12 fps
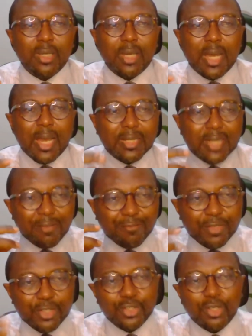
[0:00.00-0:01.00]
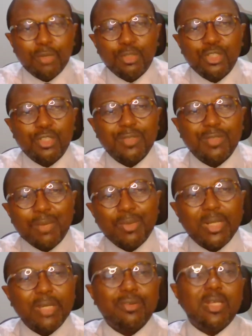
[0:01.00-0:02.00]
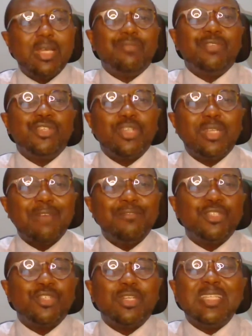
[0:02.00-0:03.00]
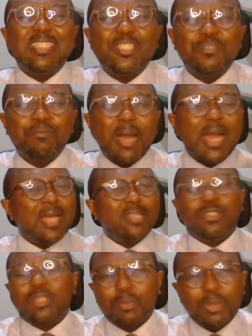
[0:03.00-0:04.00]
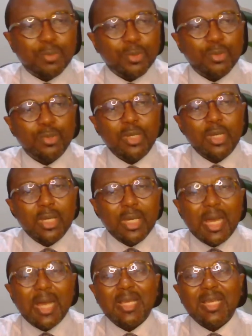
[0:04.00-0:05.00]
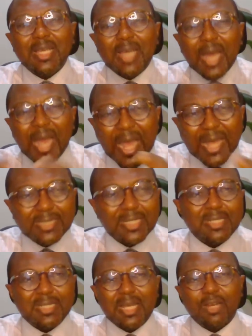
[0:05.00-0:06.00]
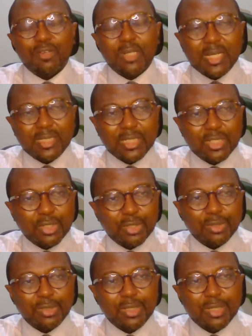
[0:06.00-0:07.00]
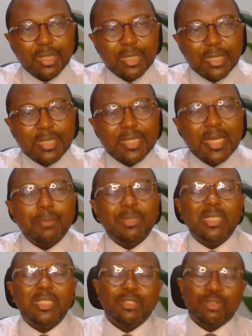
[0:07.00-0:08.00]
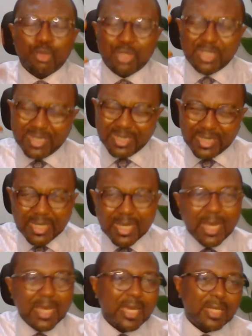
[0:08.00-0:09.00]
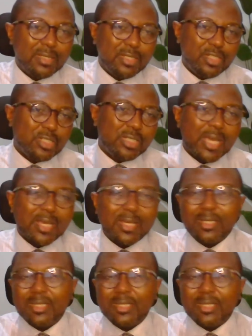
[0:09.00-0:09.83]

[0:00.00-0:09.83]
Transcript: And that vision, most of the time when they create that vision inspires other people and guides the entire organization. The ability to see ahead, just like